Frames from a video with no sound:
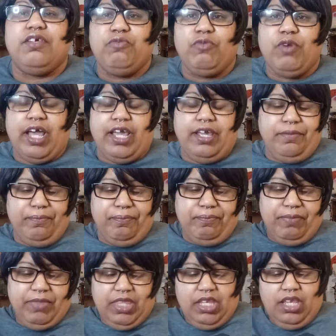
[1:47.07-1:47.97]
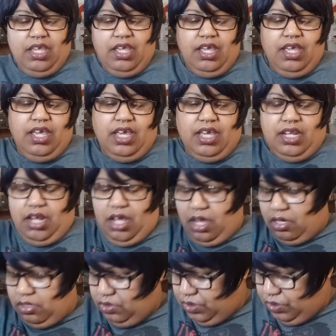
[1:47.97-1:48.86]
and White, and
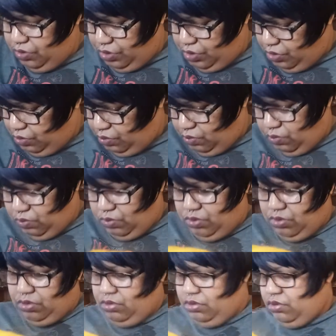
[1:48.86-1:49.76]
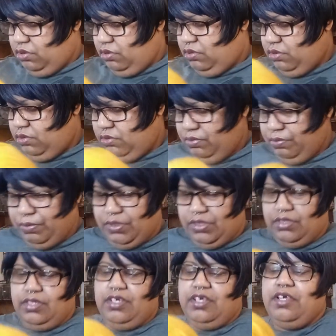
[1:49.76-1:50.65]
I also use
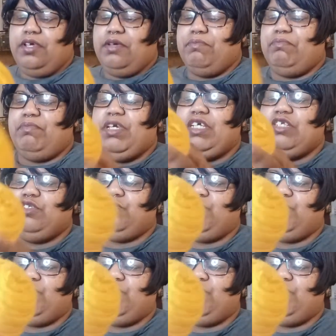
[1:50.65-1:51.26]
Big